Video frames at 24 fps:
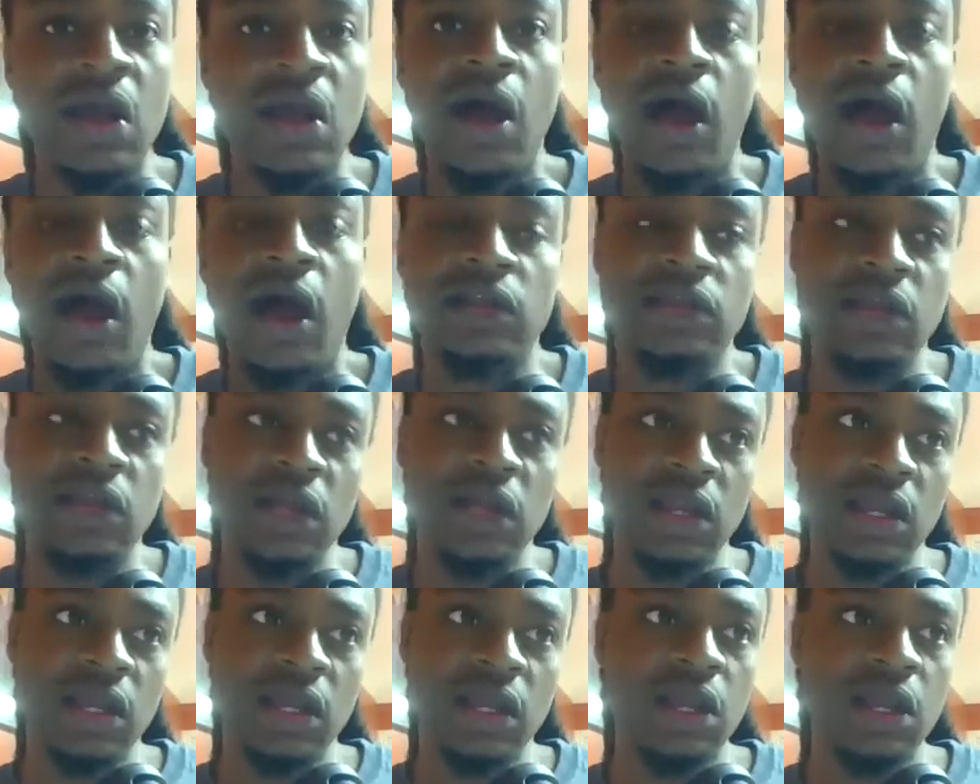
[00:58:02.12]
I get
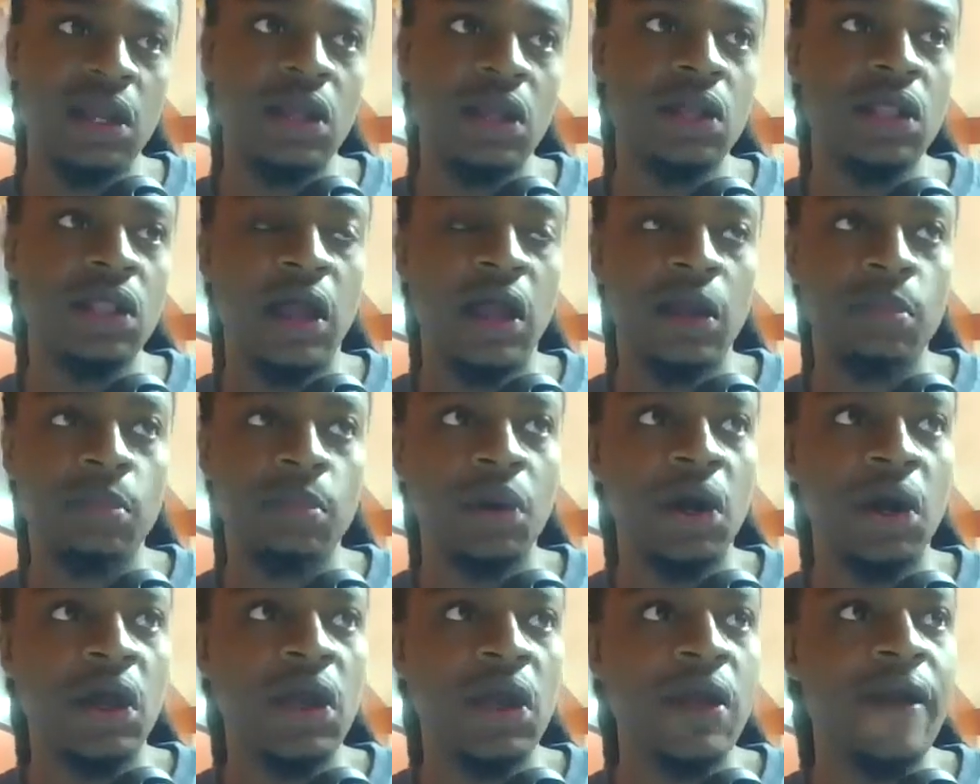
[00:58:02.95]
it, like,
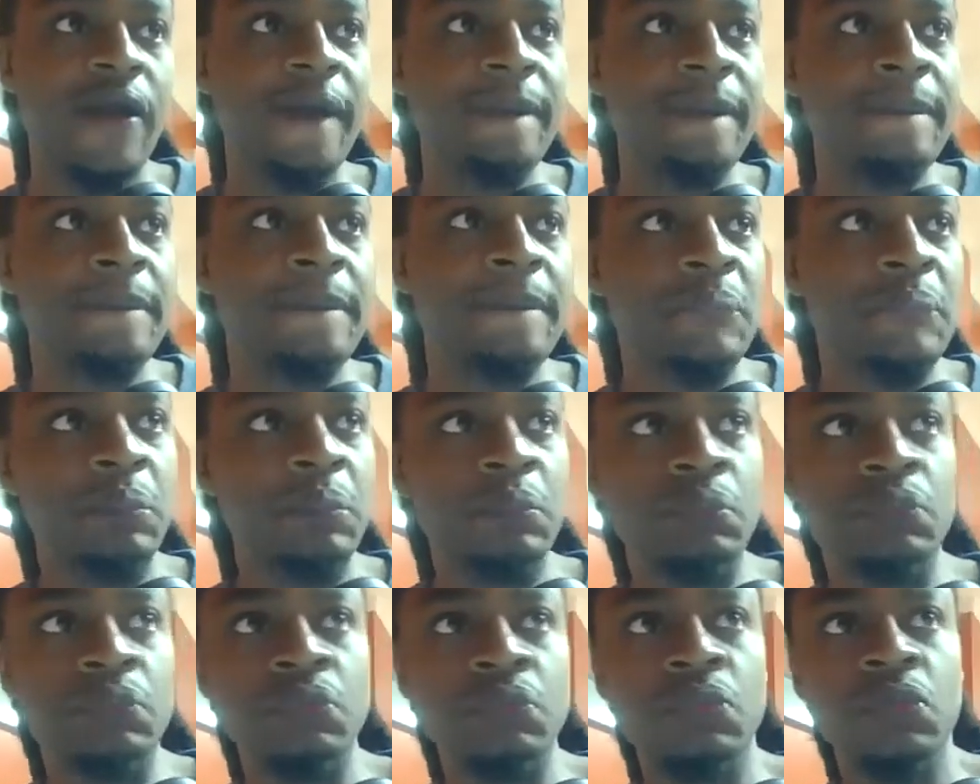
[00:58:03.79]
but
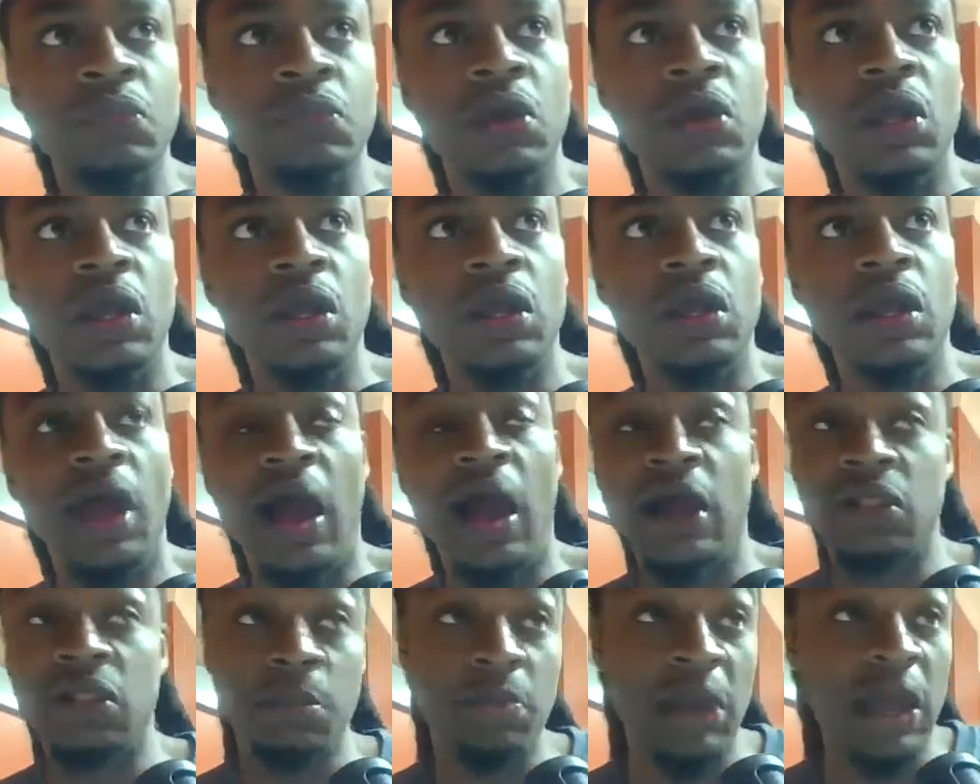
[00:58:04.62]

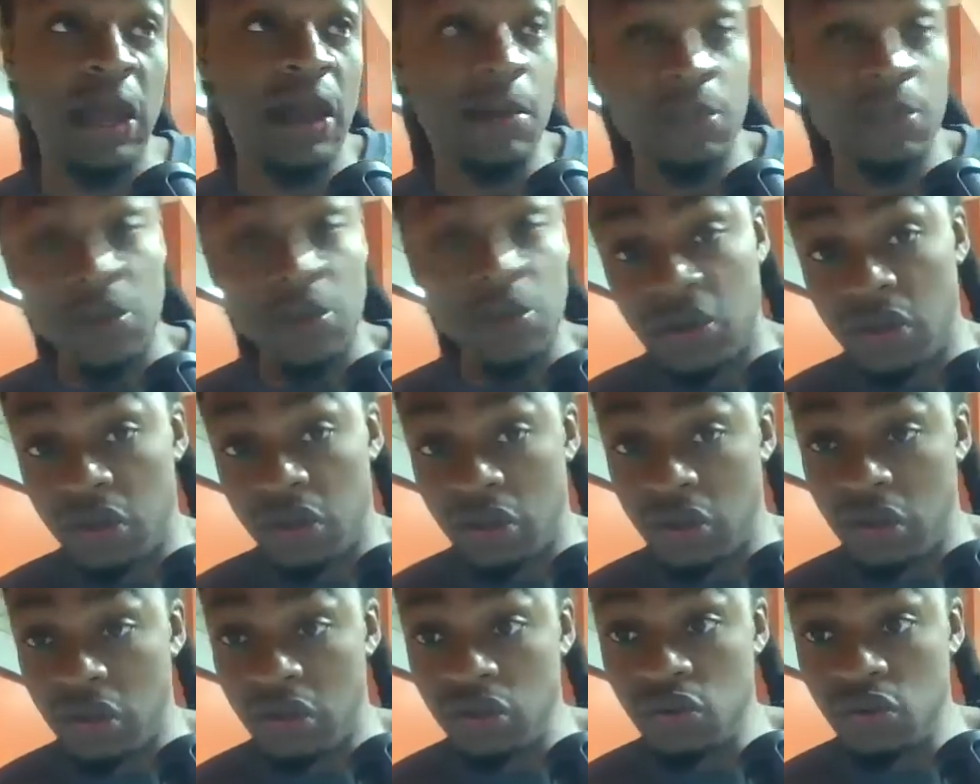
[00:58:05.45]
Alabama,
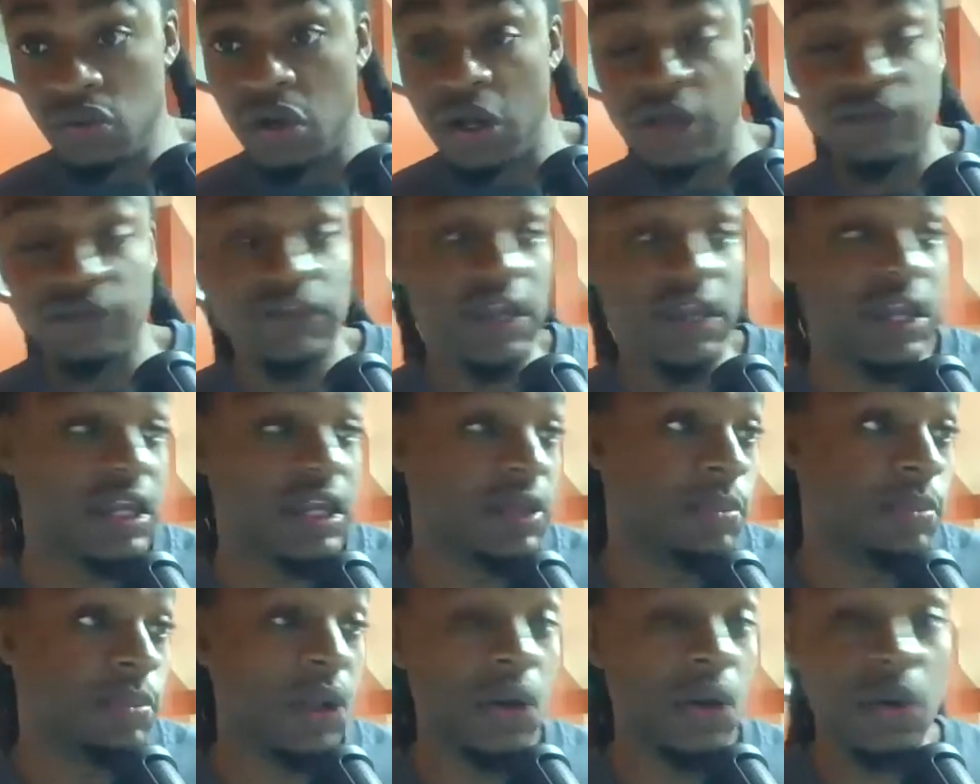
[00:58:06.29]
if they get
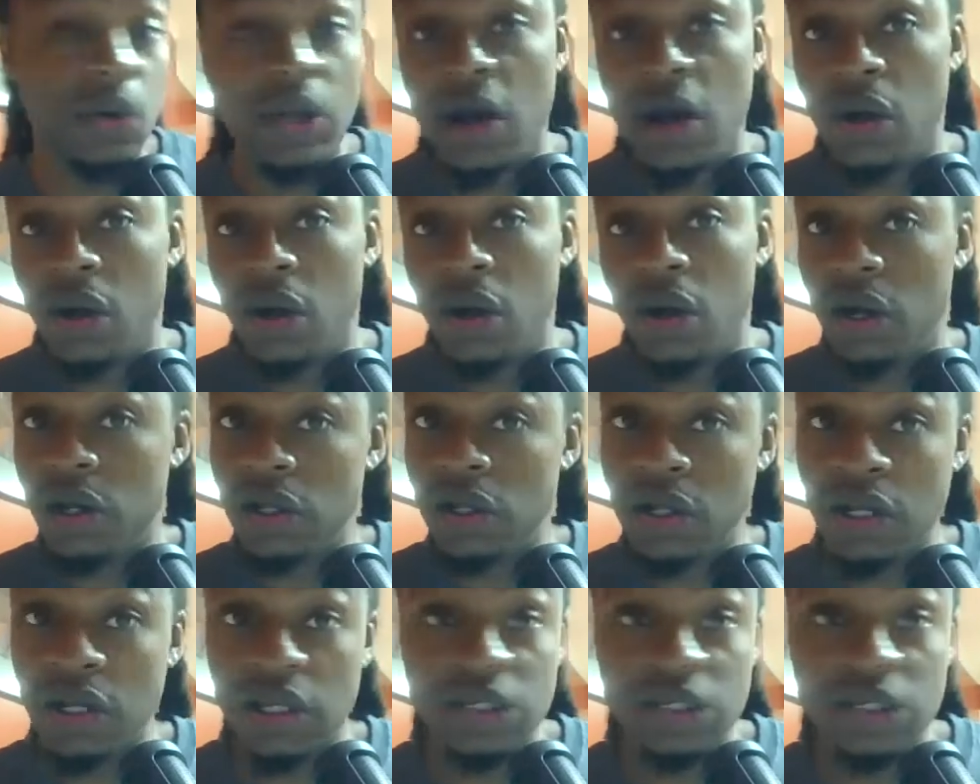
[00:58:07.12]
blown out
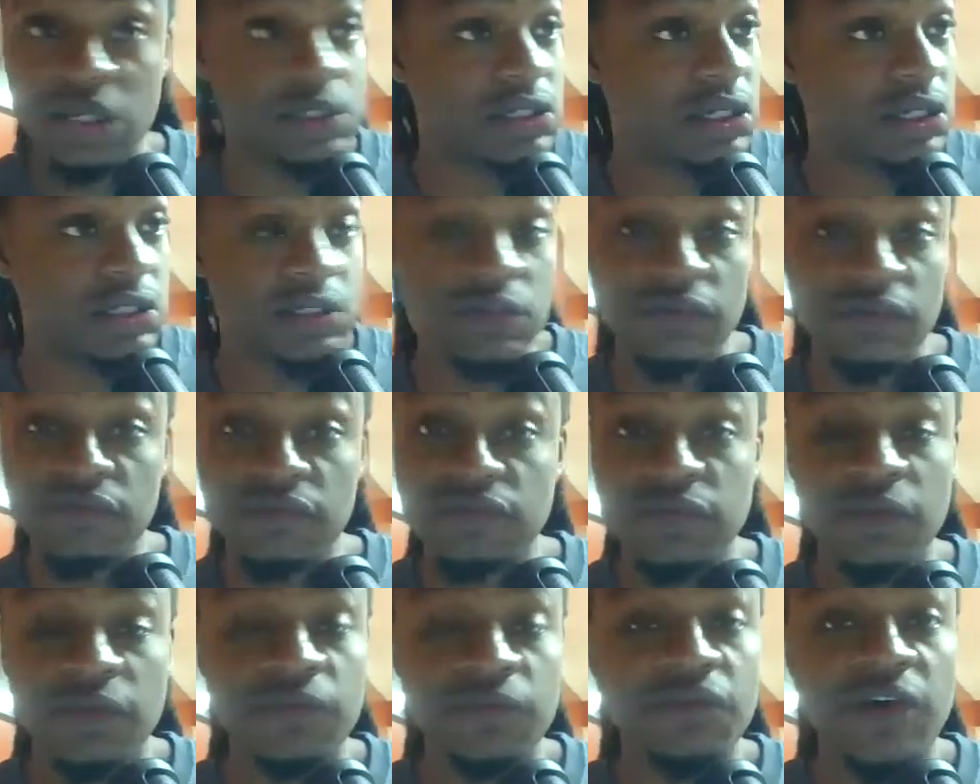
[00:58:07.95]
106 to
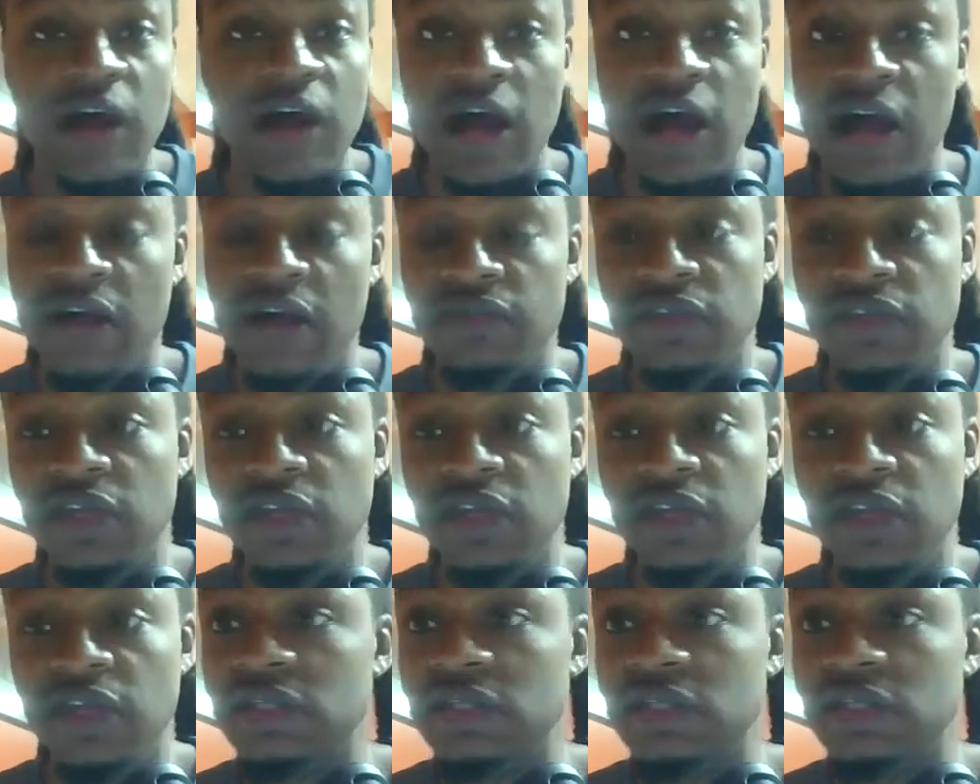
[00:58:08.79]
5, then
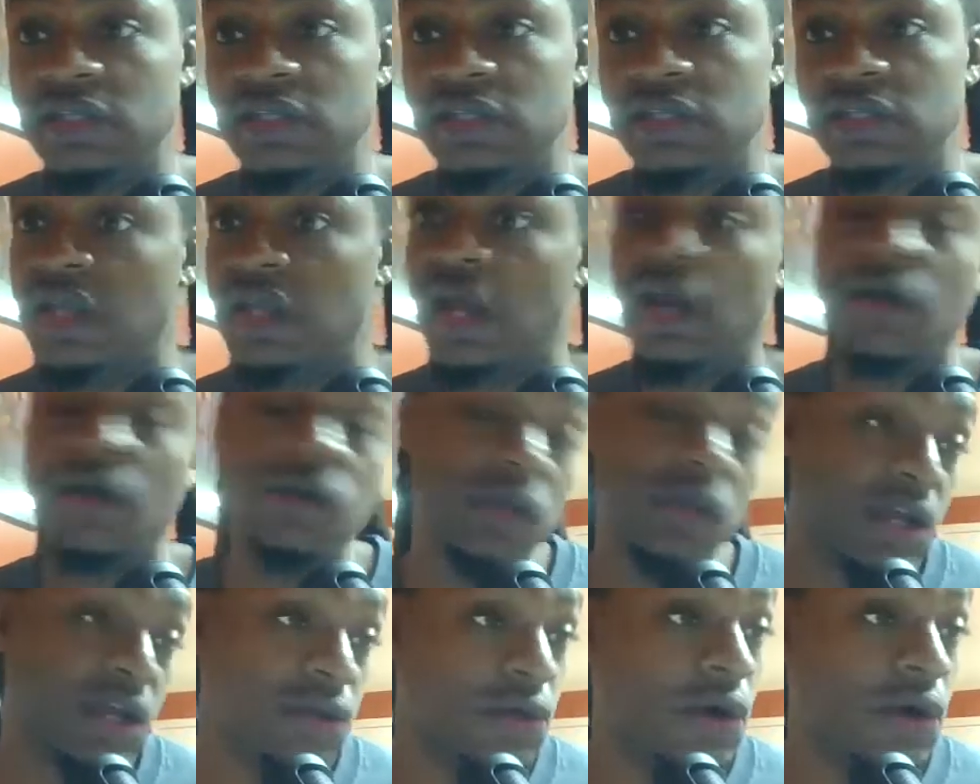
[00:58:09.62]
it's like,
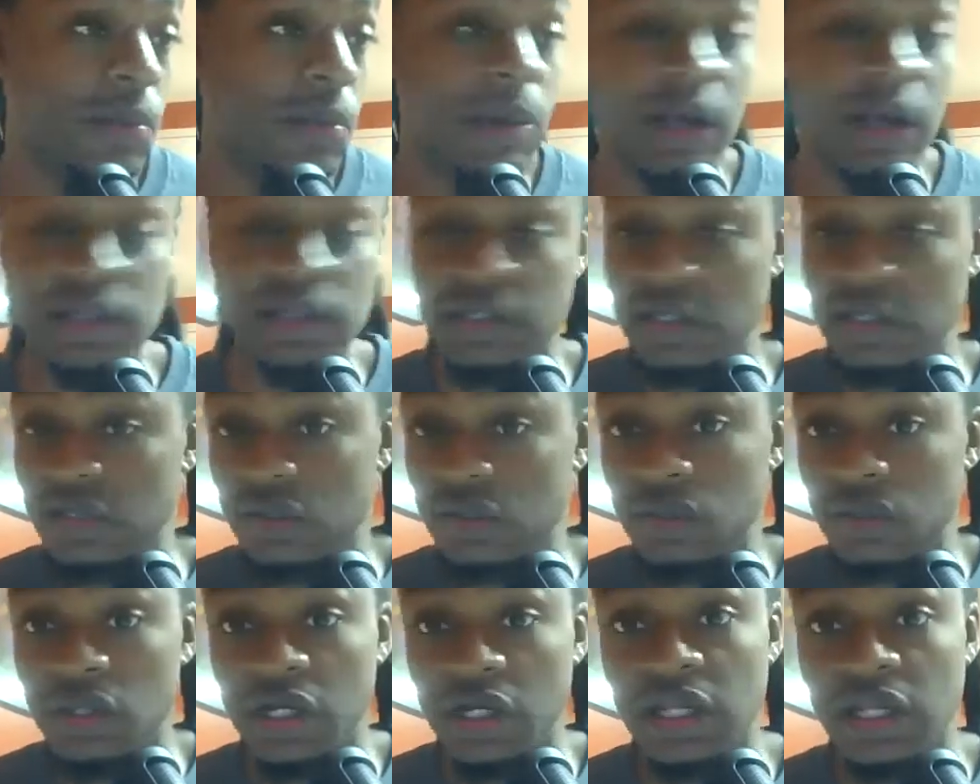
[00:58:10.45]
okay, you go back there and
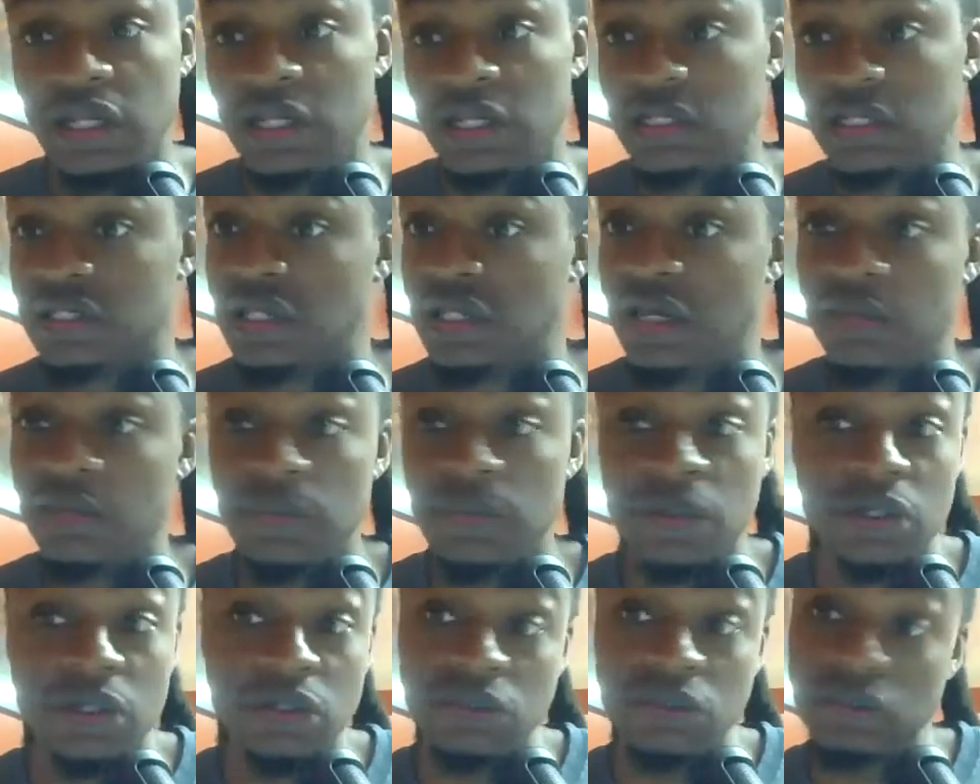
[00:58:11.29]
you look at Nick
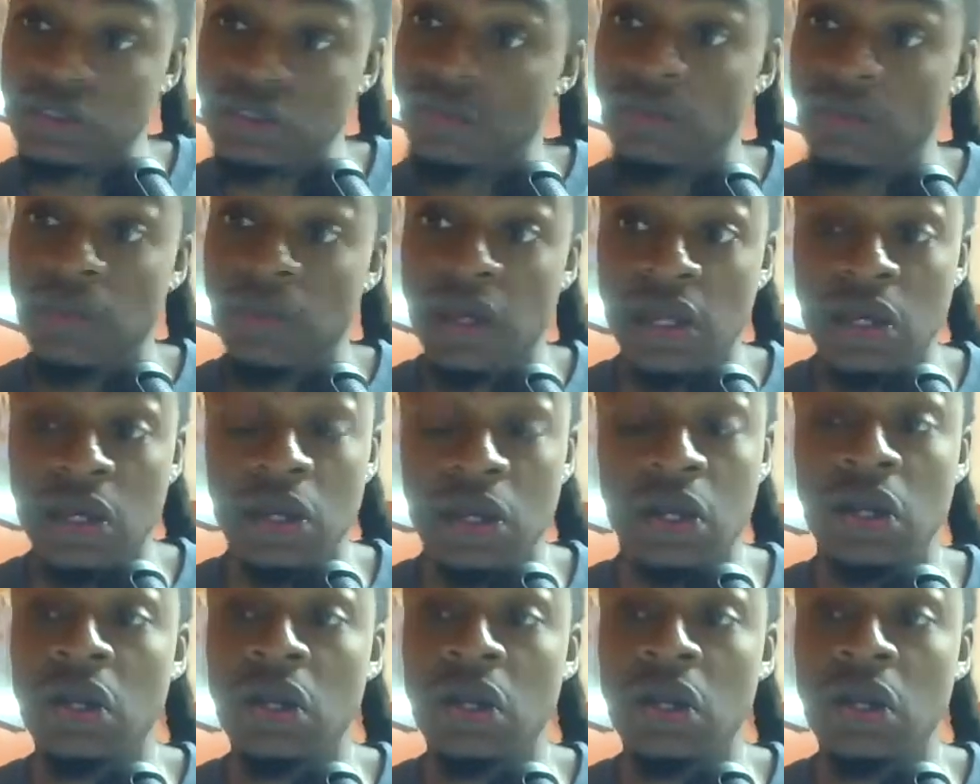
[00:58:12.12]
Saban and you say, men,